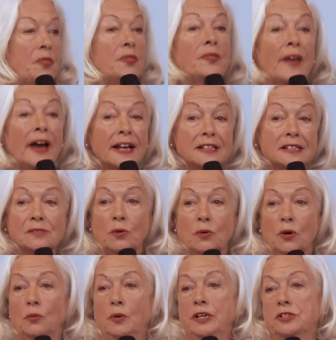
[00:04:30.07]
That's
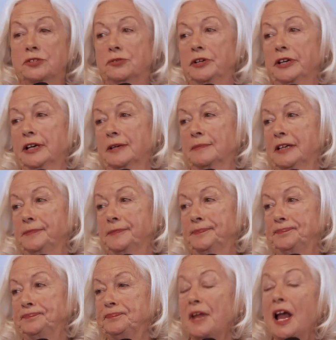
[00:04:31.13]
what we're talking about.
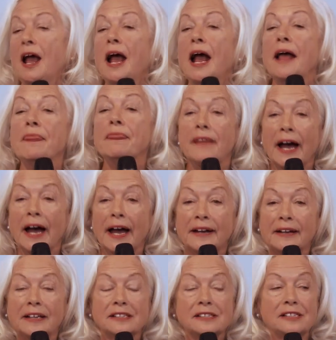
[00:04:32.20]
And that
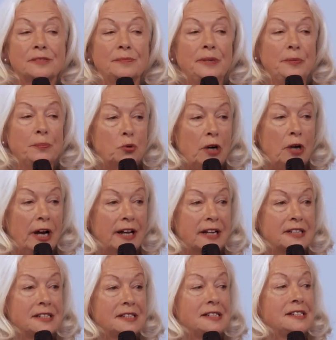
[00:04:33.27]
has to be
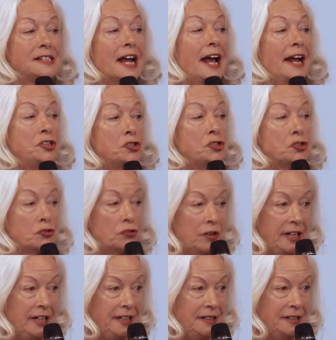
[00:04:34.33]
practiced and
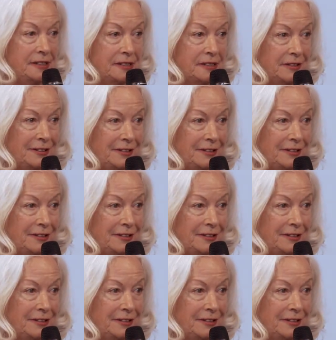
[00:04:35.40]
trained.